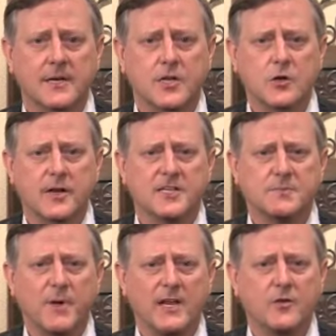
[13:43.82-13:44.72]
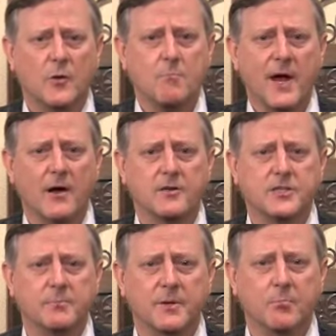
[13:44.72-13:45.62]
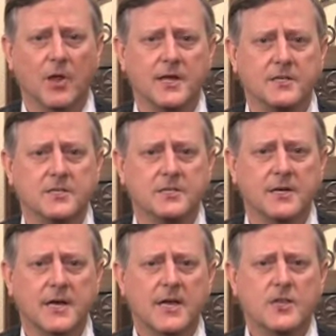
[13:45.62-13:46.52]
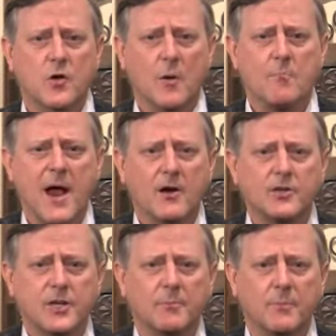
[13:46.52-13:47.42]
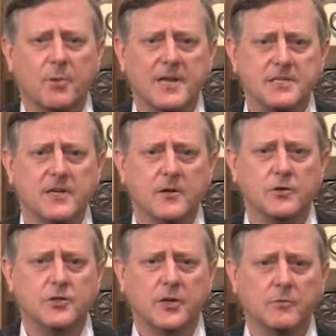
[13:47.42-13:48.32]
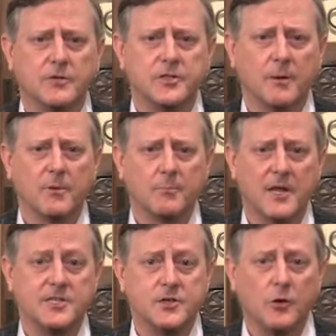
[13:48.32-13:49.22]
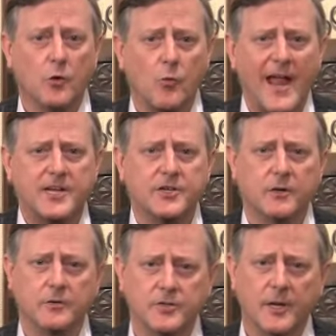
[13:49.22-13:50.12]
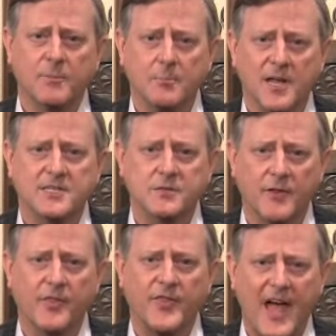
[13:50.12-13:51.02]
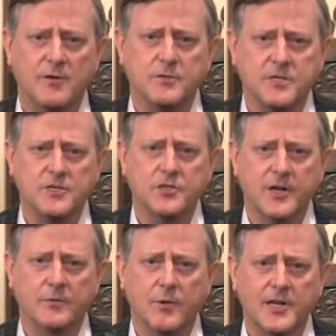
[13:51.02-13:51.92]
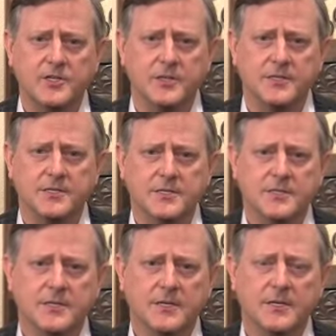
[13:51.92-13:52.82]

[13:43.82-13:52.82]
You can expect your marriage to be blessed. Your marriage shall be blessed, and your children shall be blessed. Your grandchildren shall be blessed to a thousand generations.